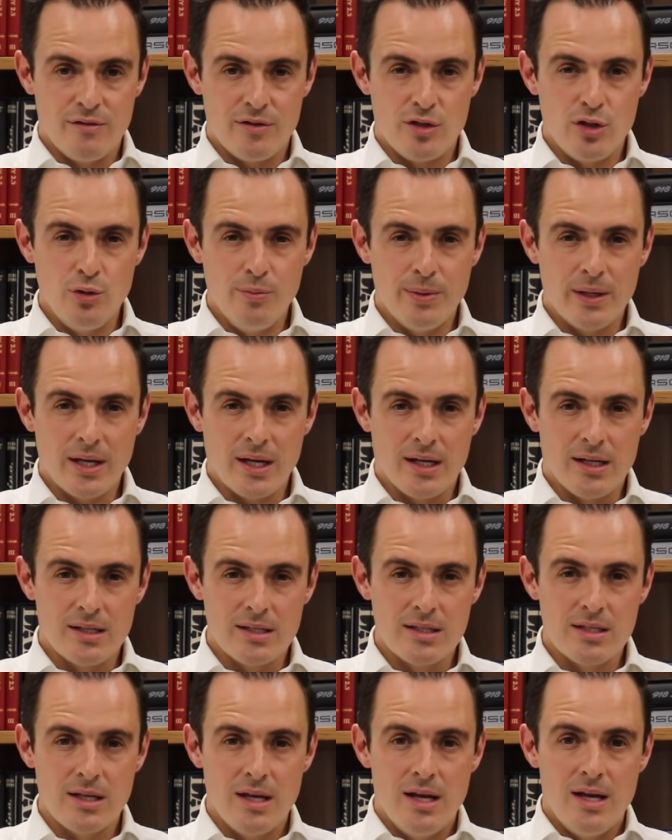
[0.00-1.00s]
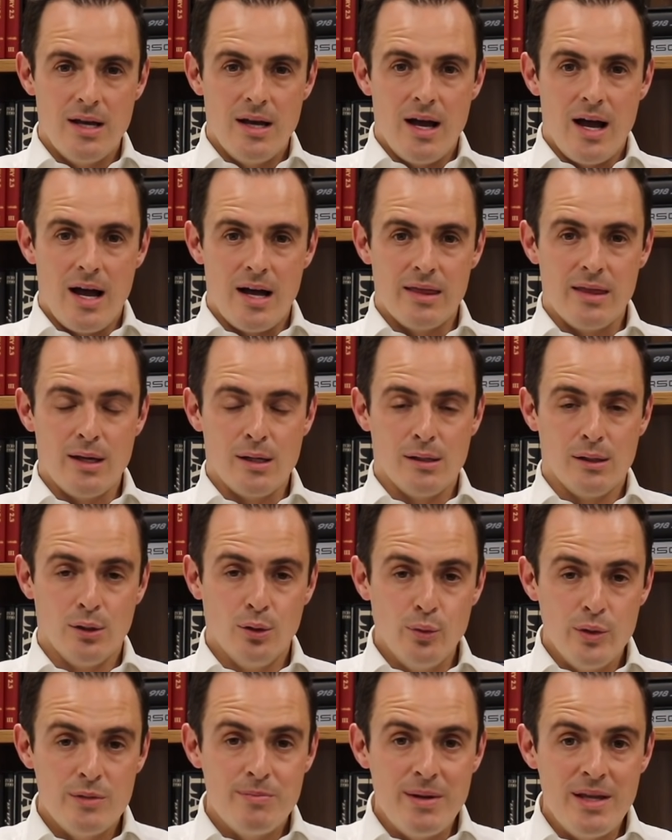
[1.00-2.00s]
supercars, and they'll
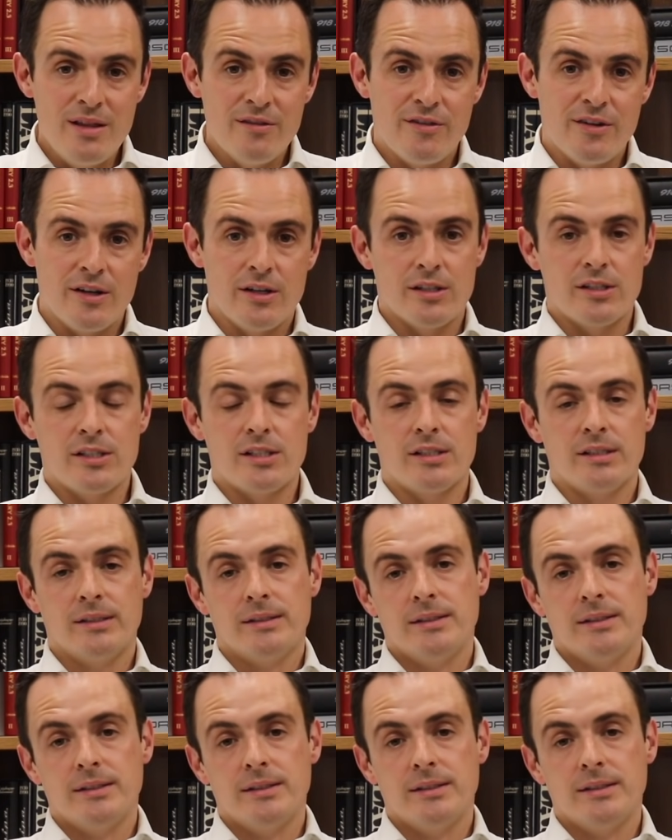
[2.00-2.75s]
always be the first.